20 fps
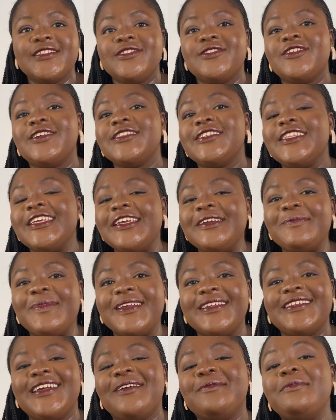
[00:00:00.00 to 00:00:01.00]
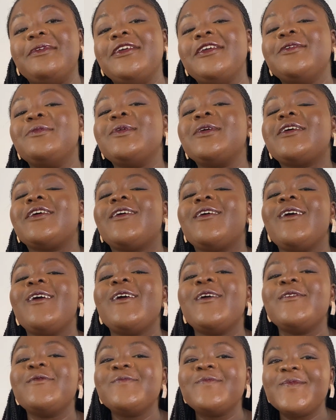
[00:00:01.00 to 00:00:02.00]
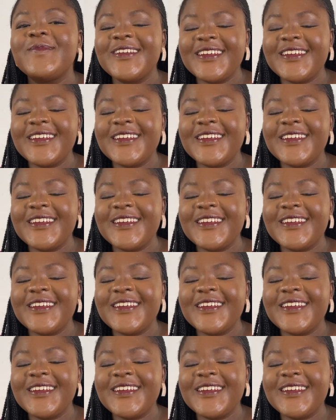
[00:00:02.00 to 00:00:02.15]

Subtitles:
Third day, by the time he would call